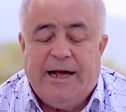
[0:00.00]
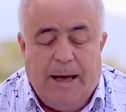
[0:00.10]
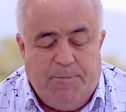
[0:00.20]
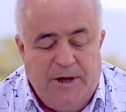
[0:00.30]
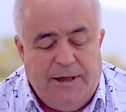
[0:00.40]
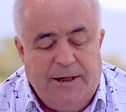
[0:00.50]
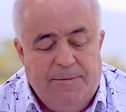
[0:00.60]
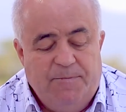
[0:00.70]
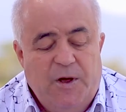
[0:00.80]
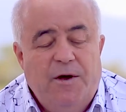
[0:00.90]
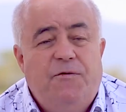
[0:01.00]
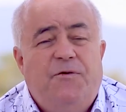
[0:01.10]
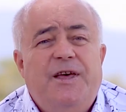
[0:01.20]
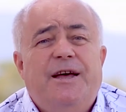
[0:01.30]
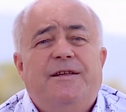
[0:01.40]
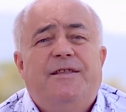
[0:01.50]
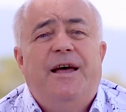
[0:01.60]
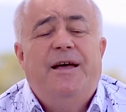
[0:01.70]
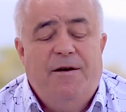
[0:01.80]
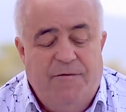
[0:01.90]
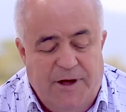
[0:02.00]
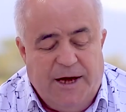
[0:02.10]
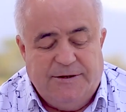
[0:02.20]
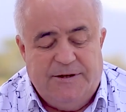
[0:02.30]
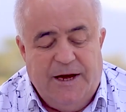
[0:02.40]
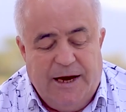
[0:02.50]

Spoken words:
Kapitel 4. Vers